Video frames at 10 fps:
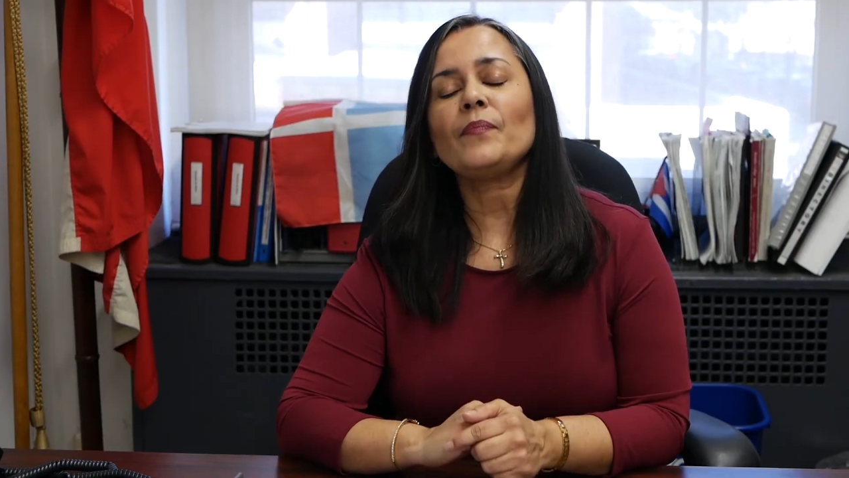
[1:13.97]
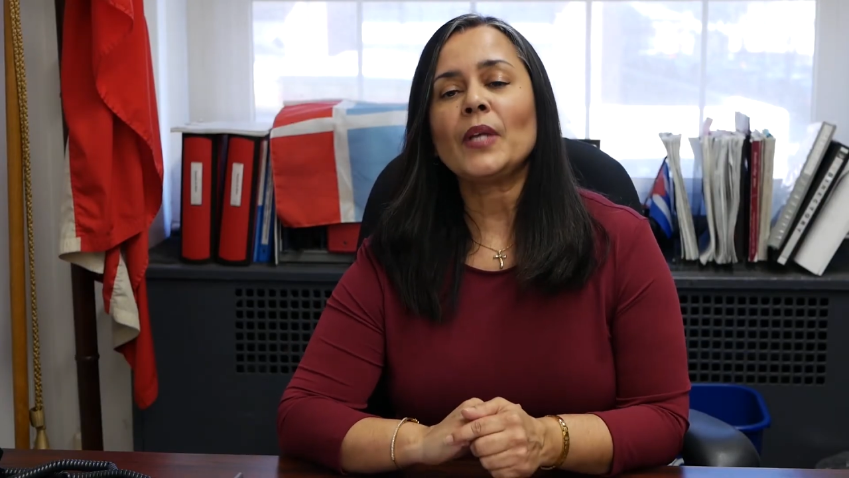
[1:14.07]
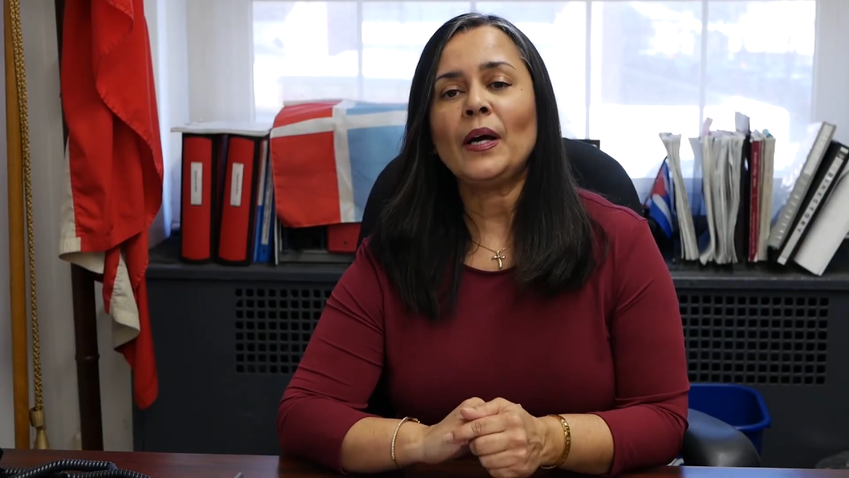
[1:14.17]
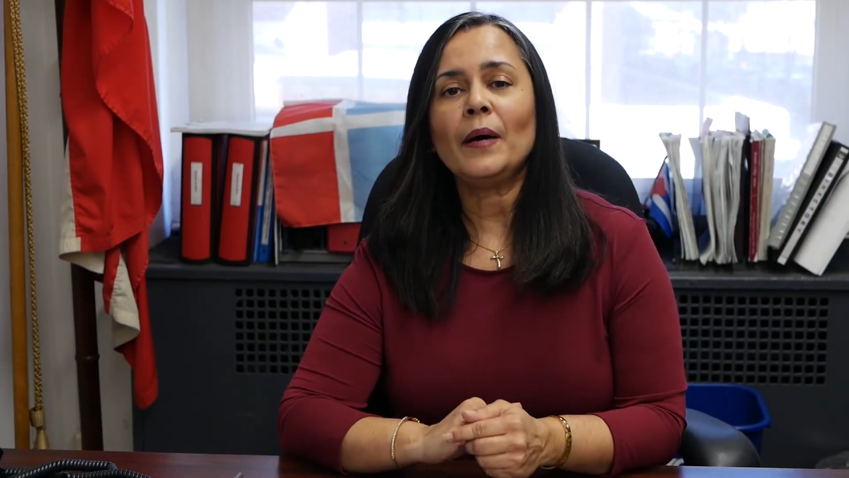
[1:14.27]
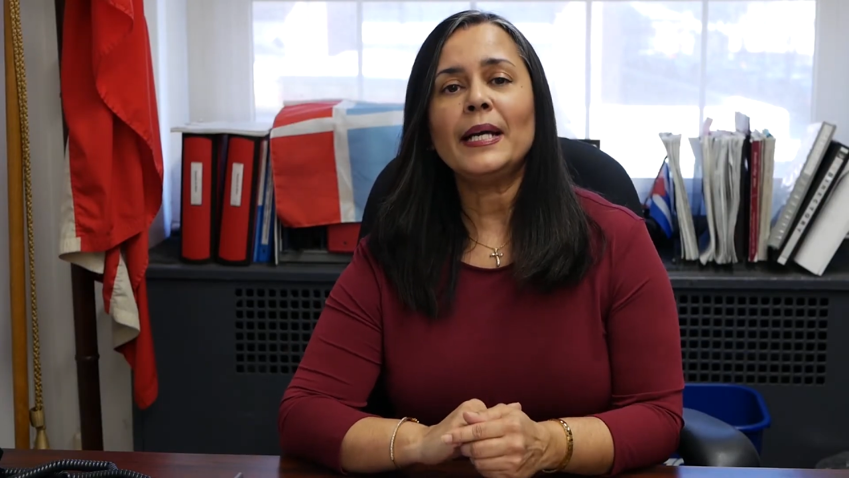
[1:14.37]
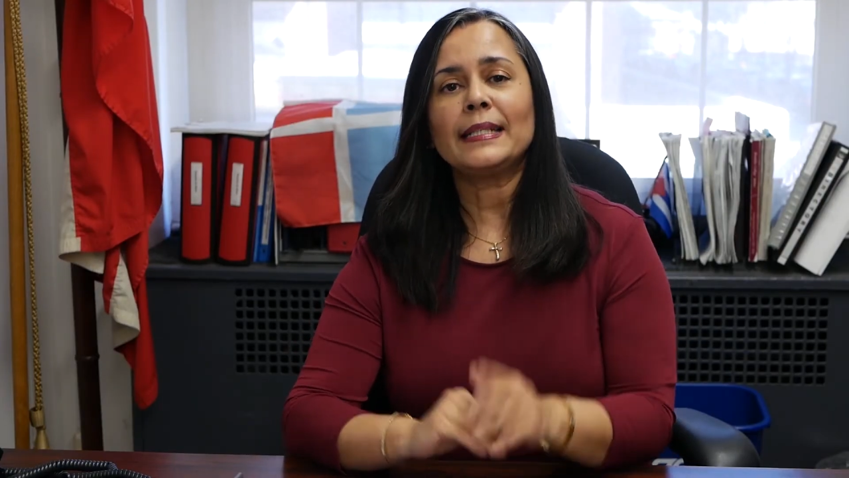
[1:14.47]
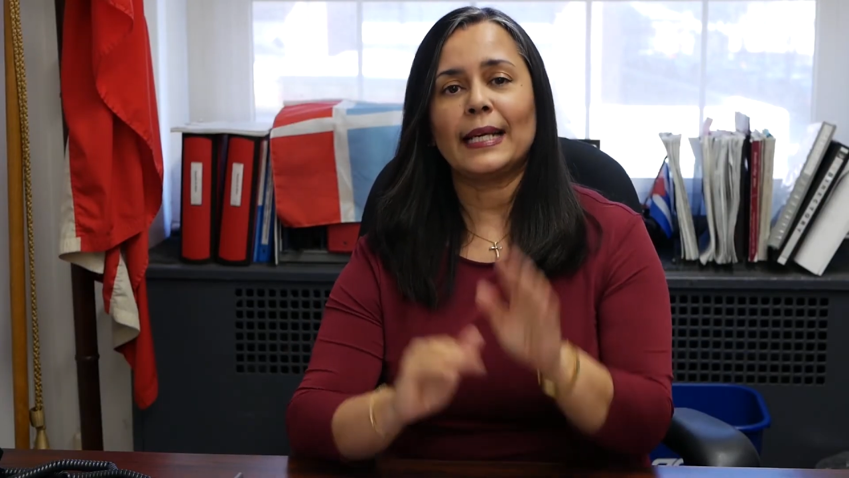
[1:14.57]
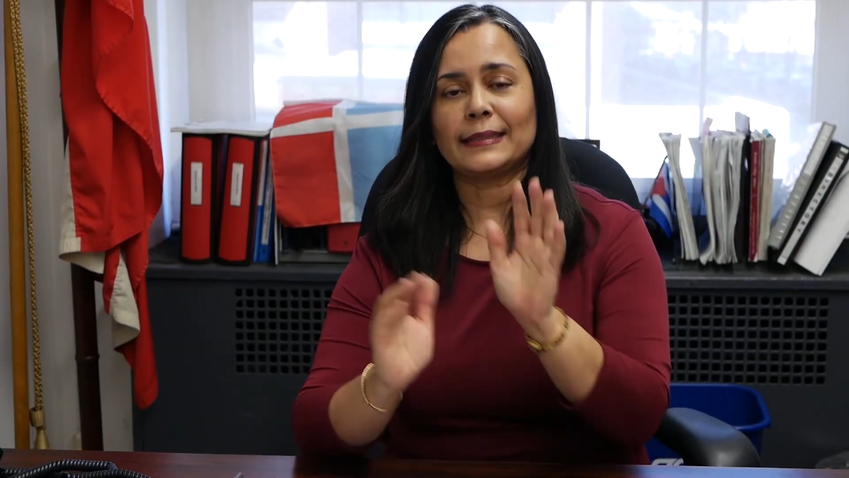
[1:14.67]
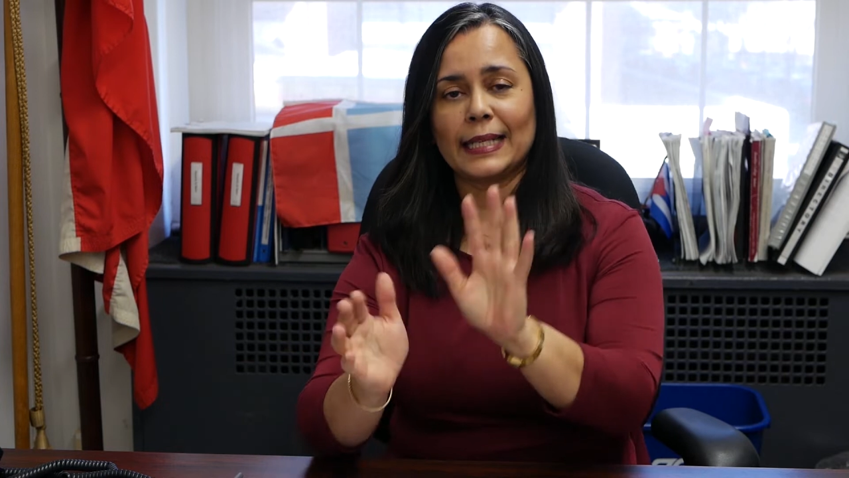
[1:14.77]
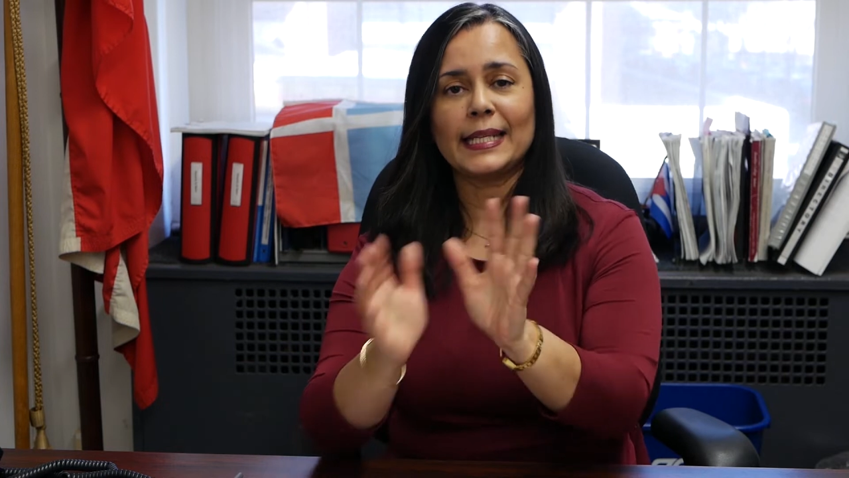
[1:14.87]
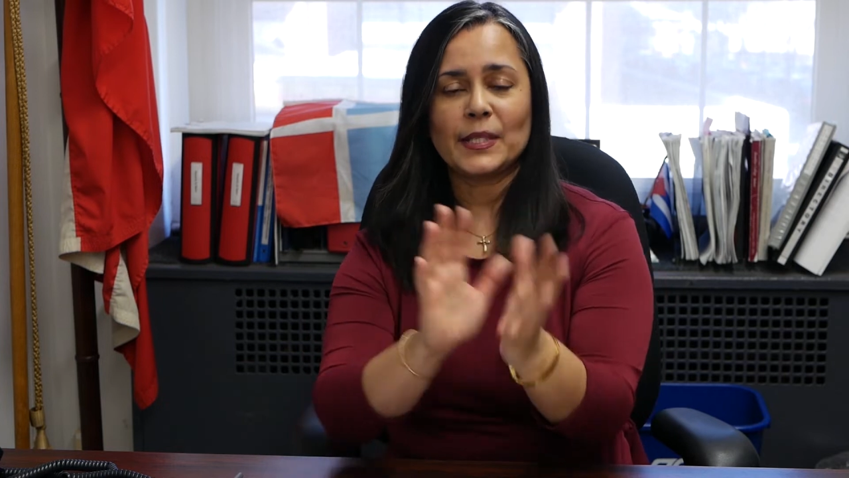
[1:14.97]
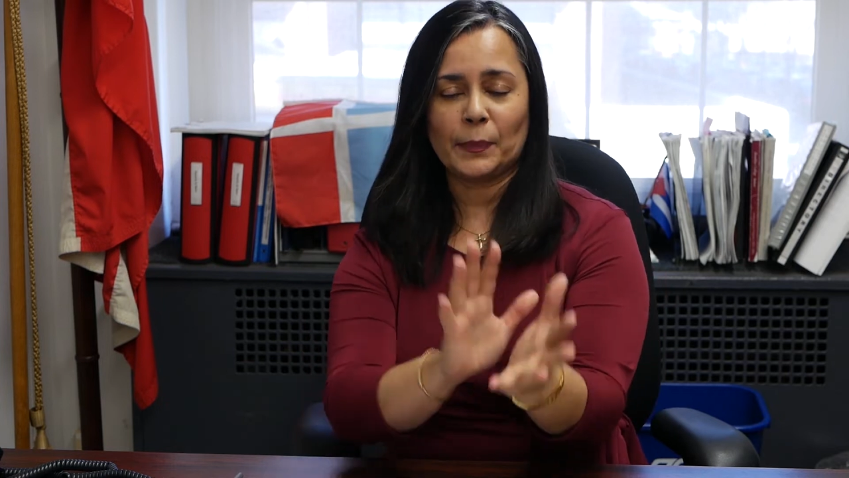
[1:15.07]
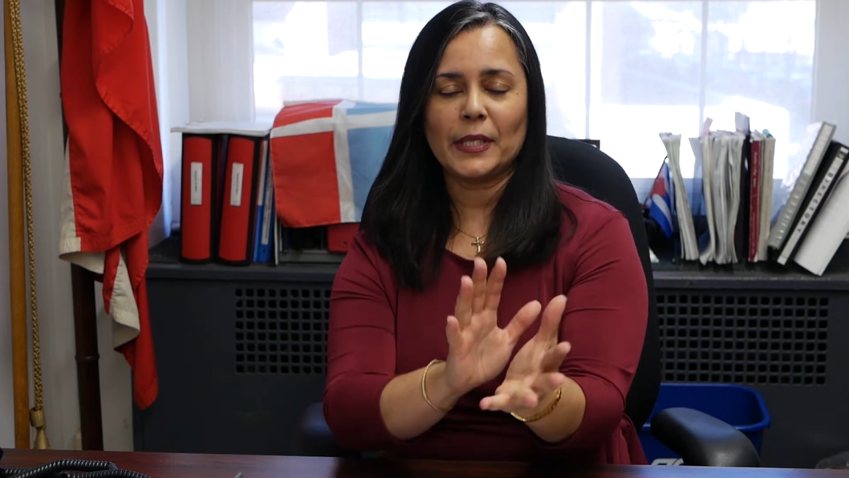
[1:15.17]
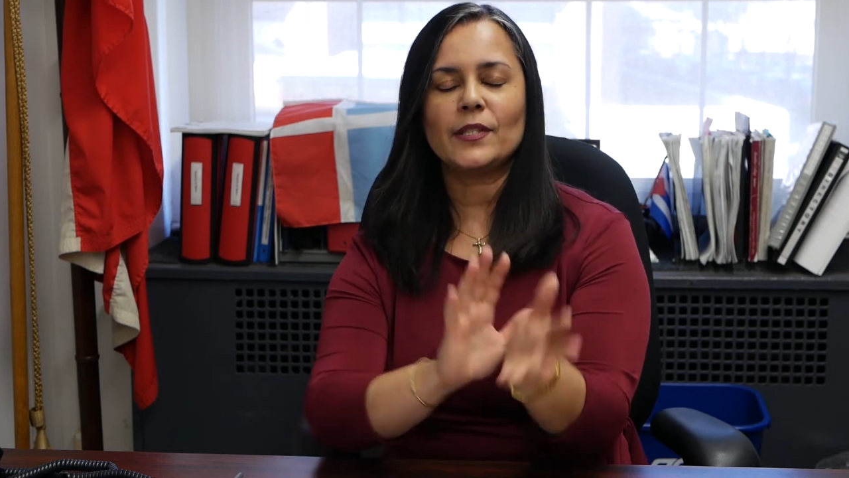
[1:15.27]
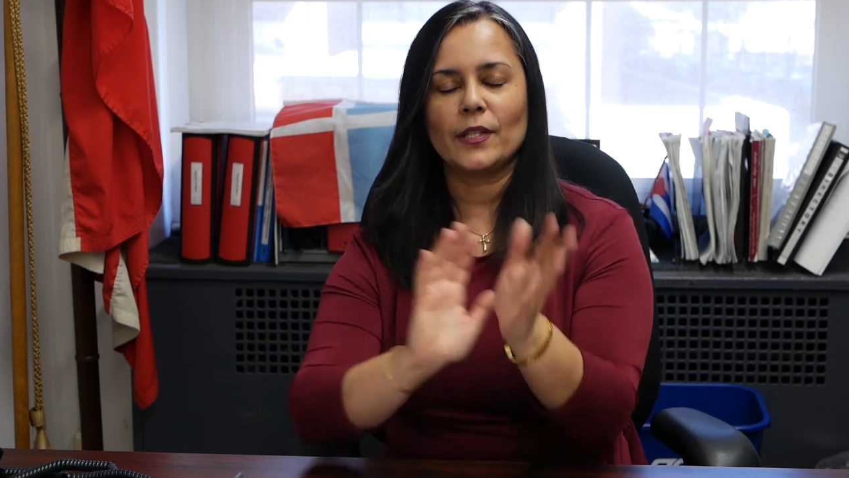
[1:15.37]
Uh, and Natalia's
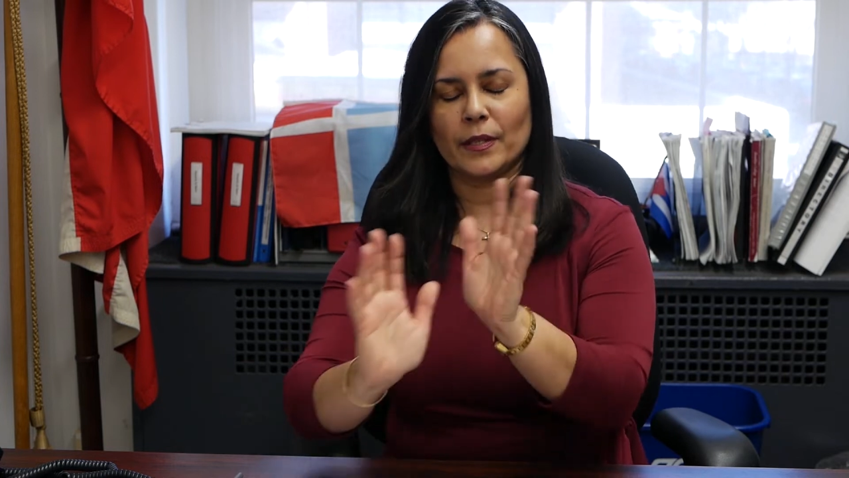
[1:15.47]
piece, the,